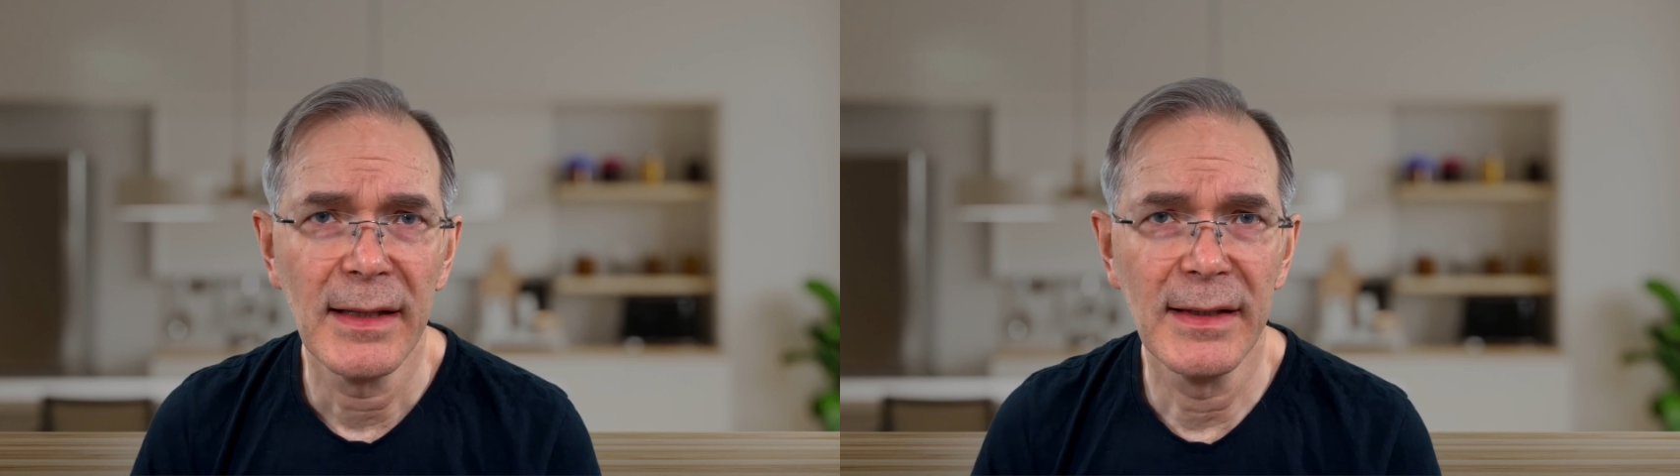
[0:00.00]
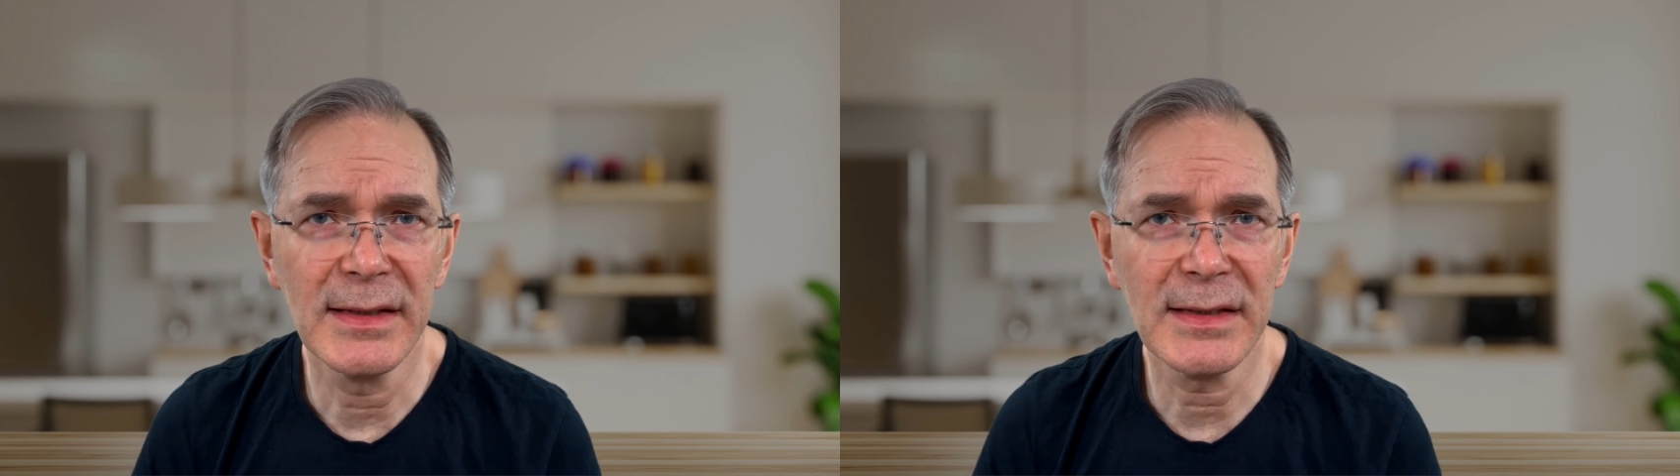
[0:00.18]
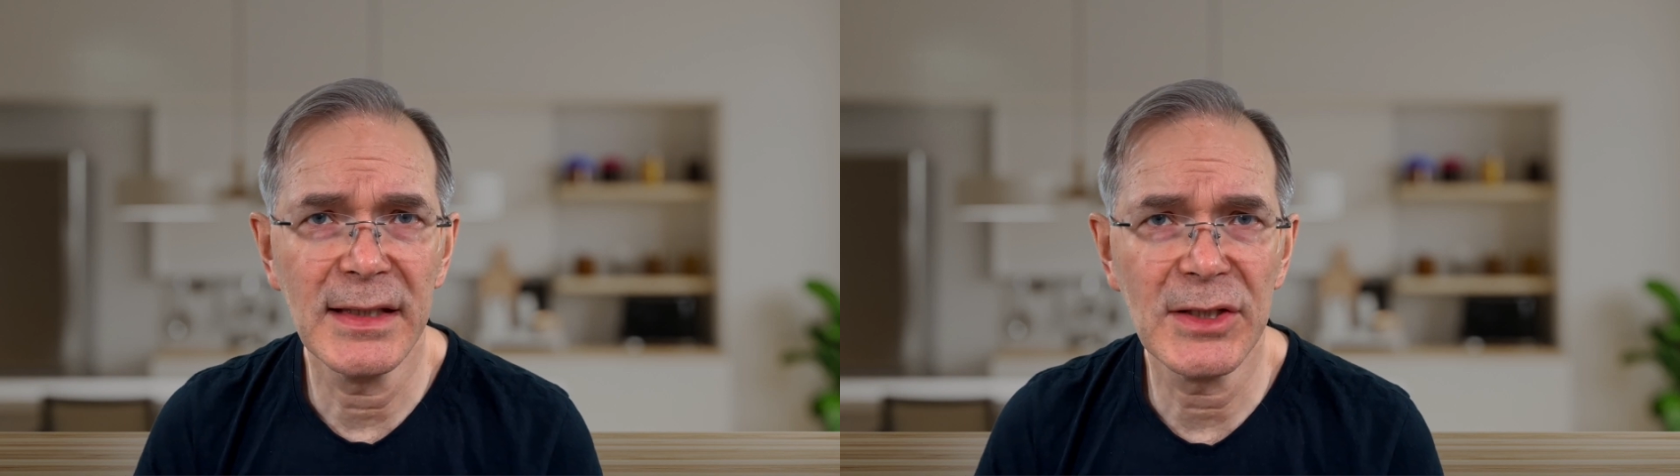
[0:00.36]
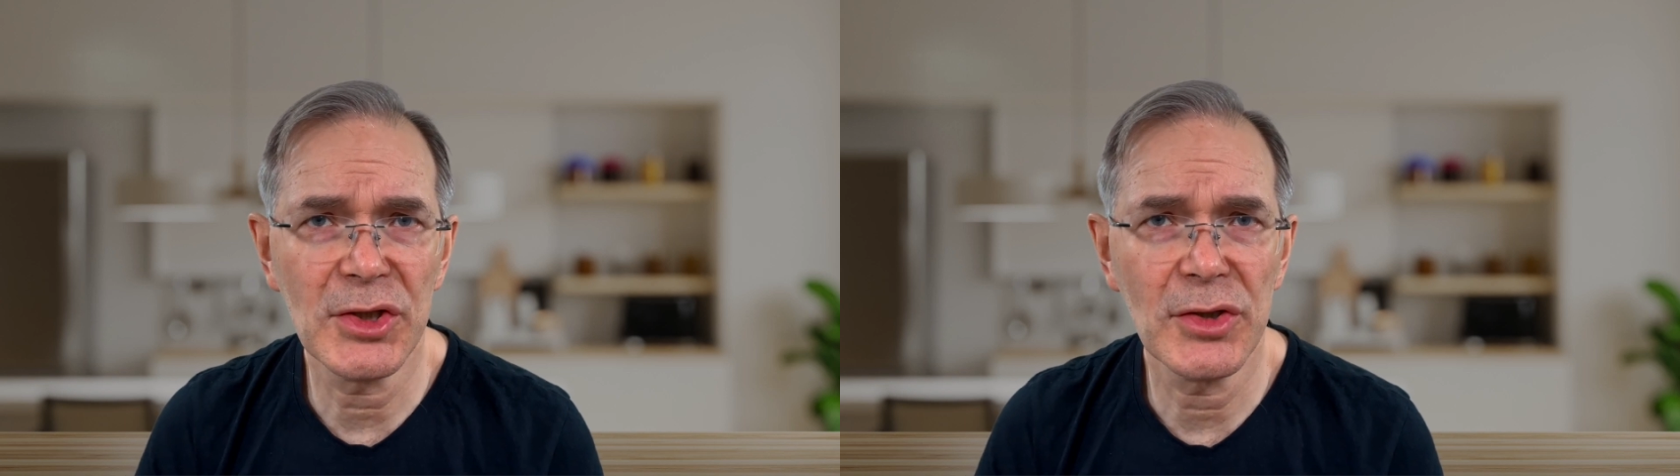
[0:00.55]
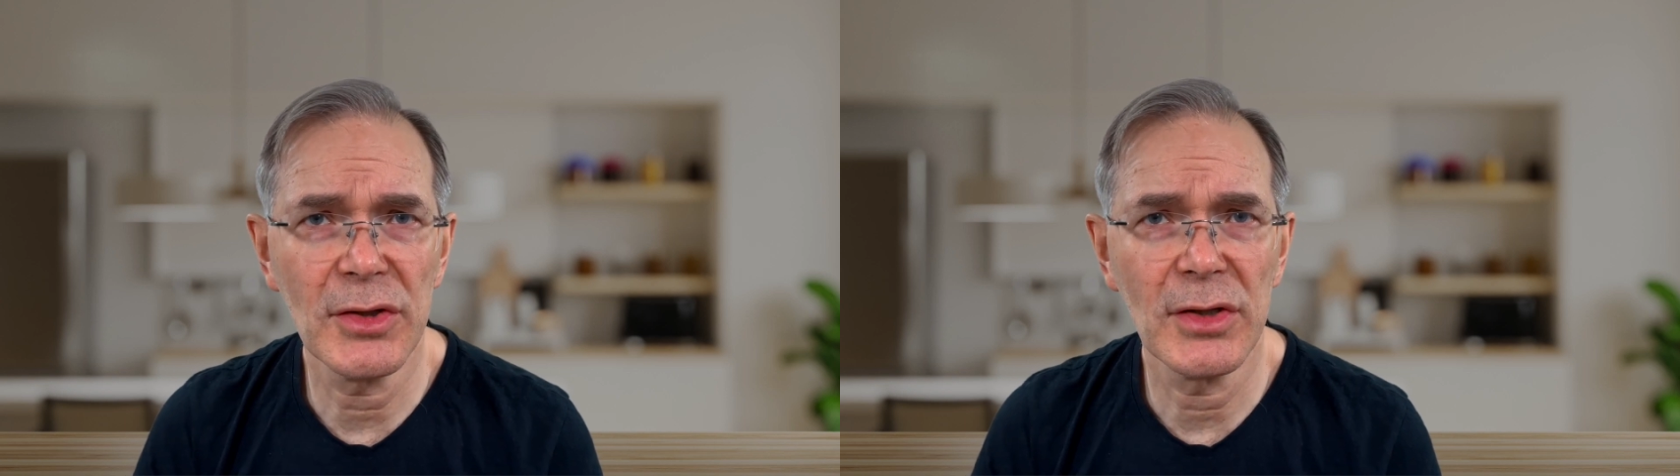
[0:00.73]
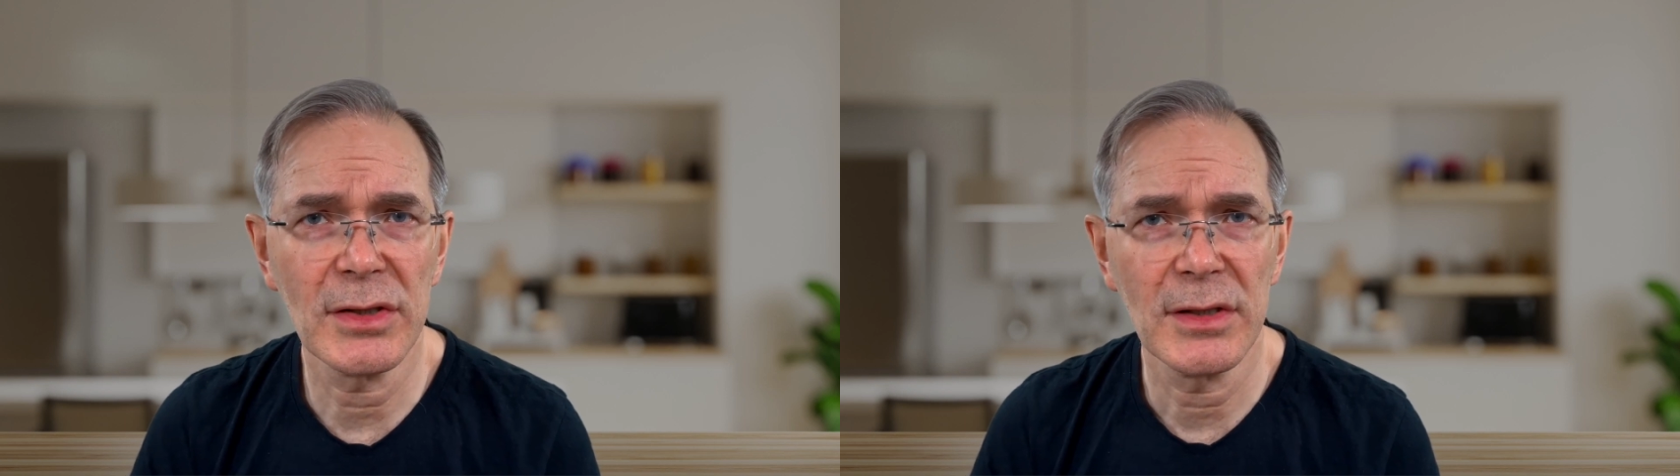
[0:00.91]
This
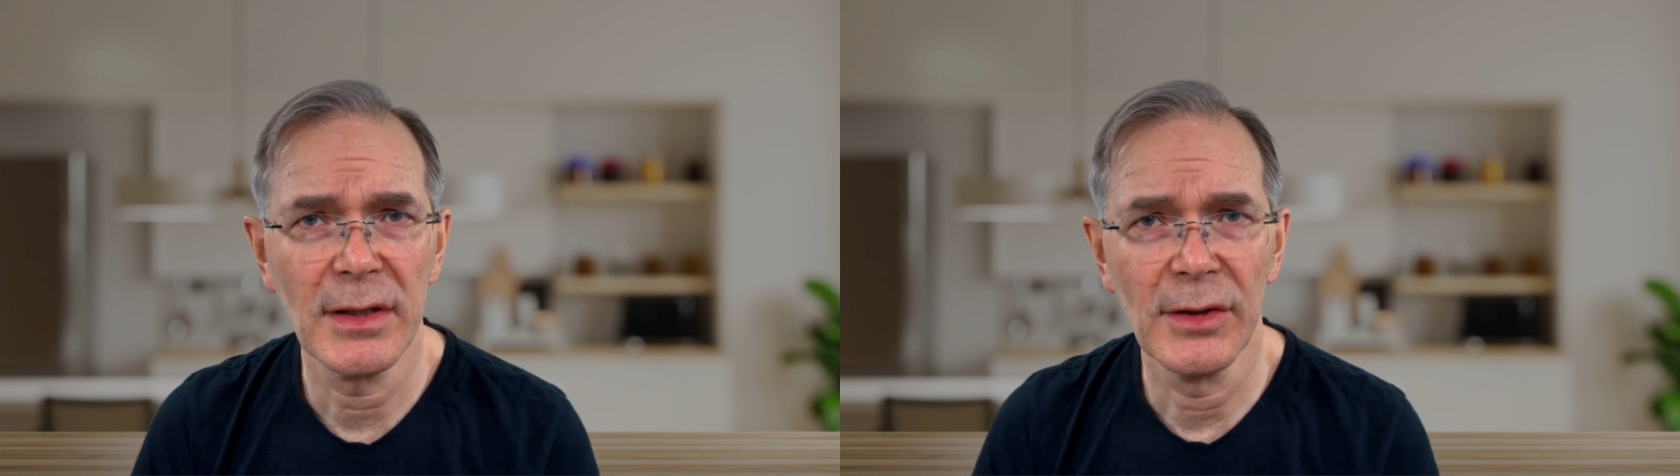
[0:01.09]
ensures